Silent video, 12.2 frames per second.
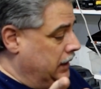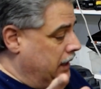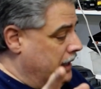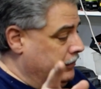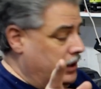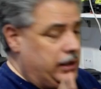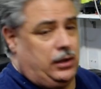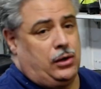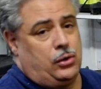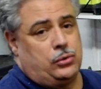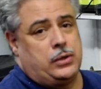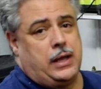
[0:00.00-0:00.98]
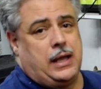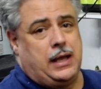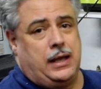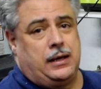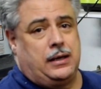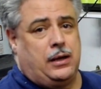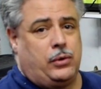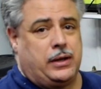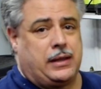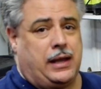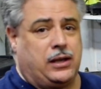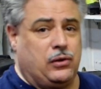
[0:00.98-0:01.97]
I'm going to go, and I
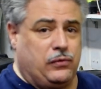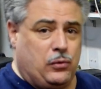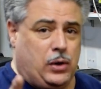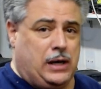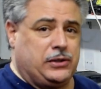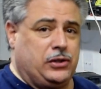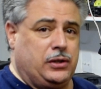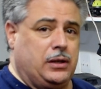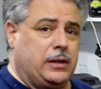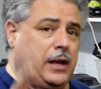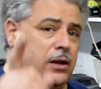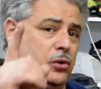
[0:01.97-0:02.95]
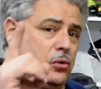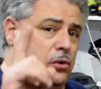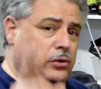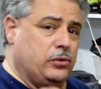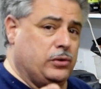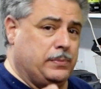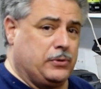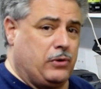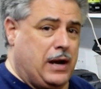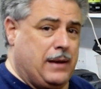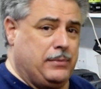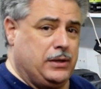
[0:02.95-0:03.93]
want to thank you for watching, and thank you all you
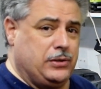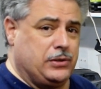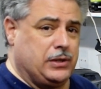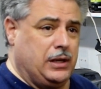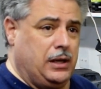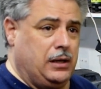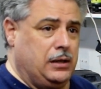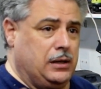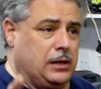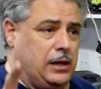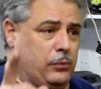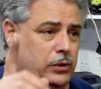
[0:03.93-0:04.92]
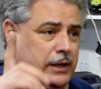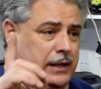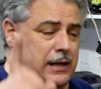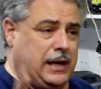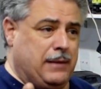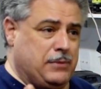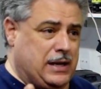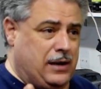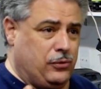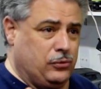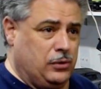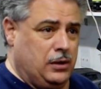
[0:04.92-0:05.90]
subscribers, and we'll get the names
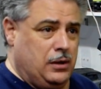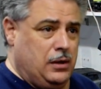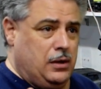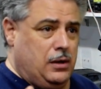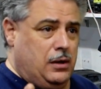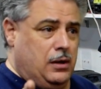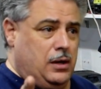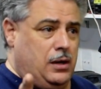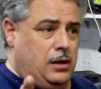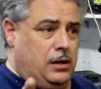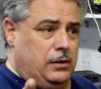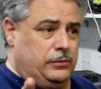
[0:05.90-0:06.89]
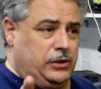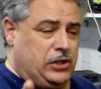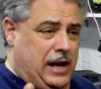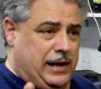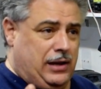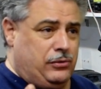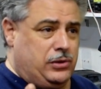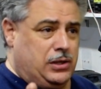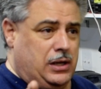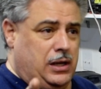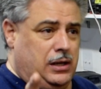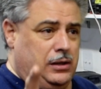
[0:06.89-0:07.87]
out, the
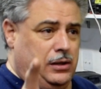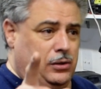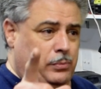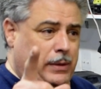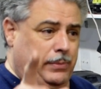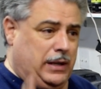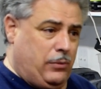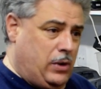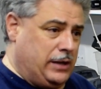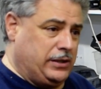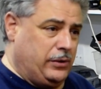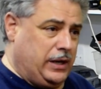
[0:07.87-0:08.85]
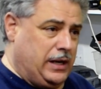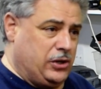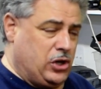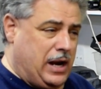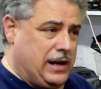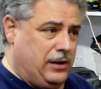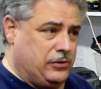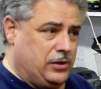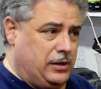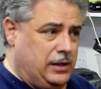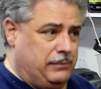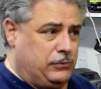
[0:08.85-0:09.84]
shout-outs, and the people I watch, I'll get a shout-outs
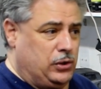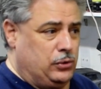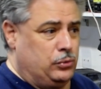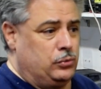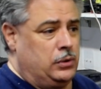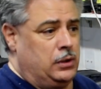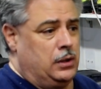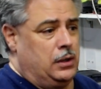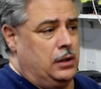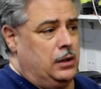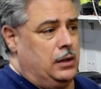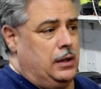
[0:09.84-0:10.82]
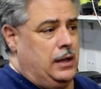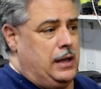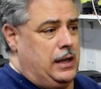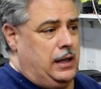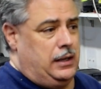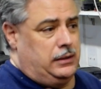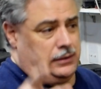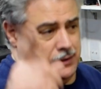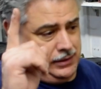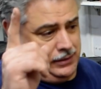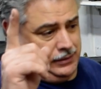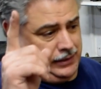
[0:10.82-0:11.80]
on them too. And
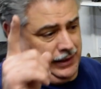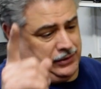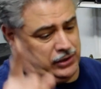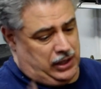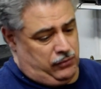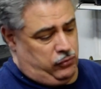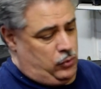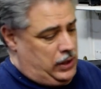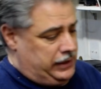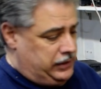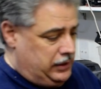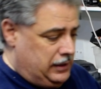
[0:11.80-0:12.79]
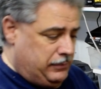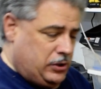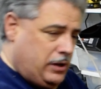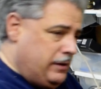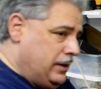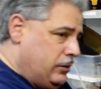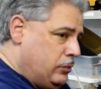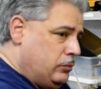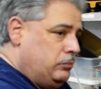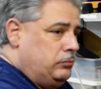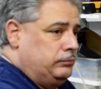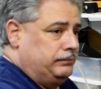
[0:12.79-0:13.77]
thanks again for watching. I'm sorry,
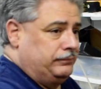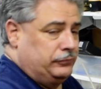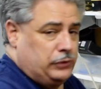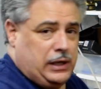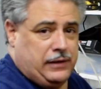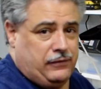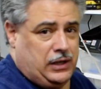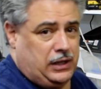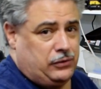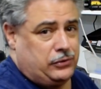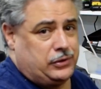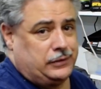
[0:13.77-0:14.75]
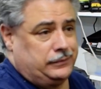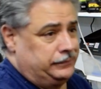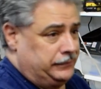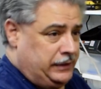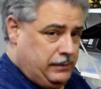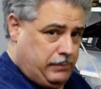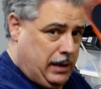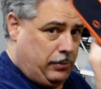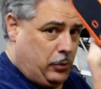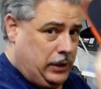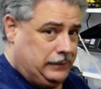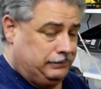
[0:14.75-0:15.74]
no running videos.
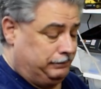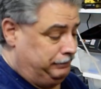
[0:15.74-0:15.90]
Paperweight.